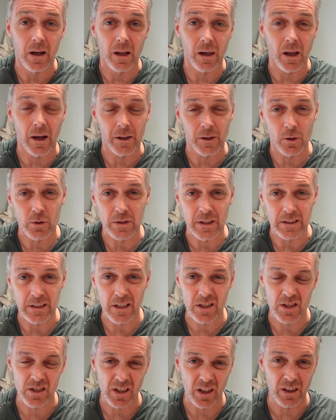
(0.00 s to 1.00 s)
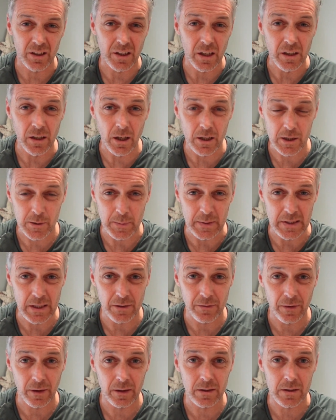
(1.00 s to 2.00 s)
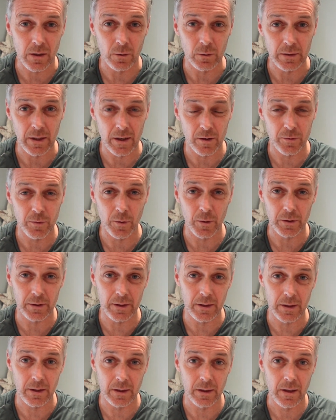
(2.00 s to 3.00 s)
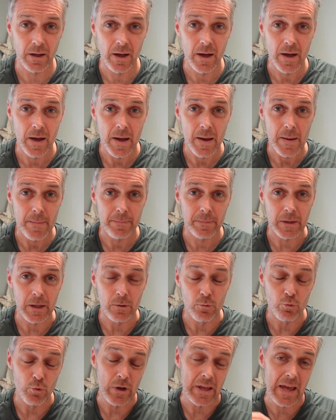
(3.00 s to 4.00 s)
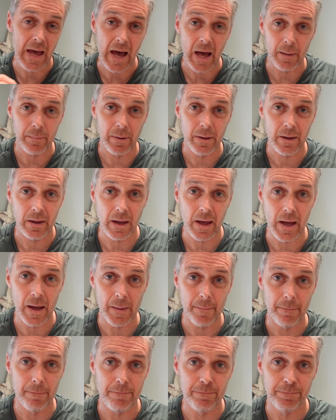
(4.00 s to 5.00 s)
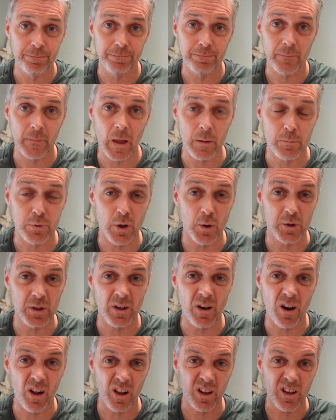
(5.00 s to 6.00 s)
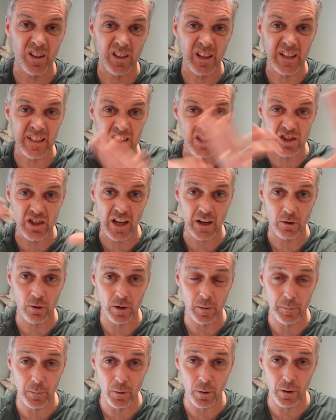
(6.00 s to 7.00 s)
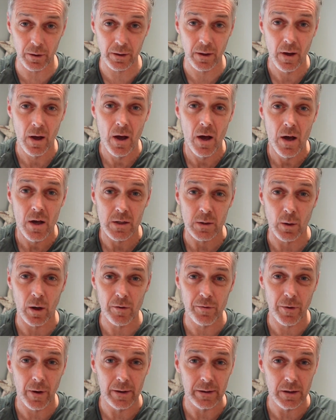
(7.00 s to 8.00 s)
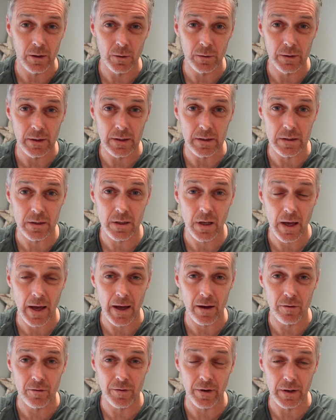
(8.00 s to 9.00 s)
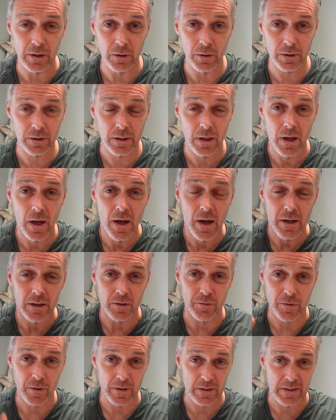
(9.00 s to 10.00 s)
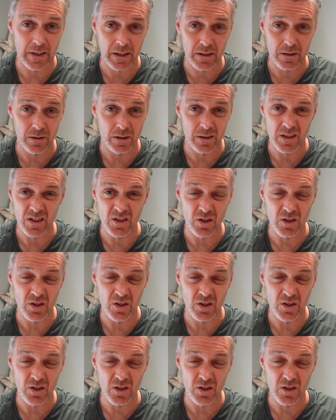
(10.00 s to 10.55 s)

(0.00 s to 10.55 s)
a lot of those conditions are kind of non-specific, so therefore the, the rehab um, protocol kind of is general and broad. So I find doing these uh, very good. The first exercise